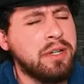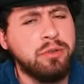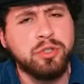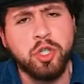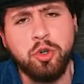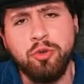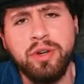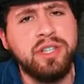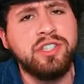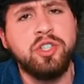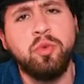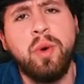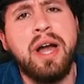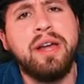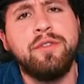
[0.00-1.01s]
He was a crazy
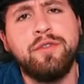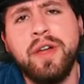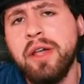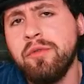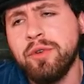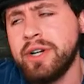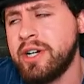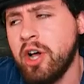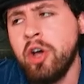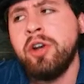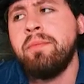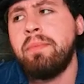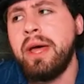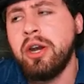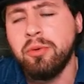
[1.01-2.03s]
wide favorite, an
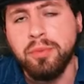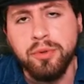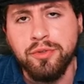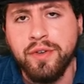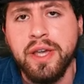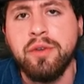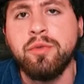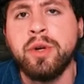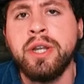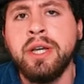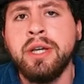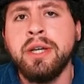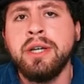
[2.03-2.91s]
unbettable favorite.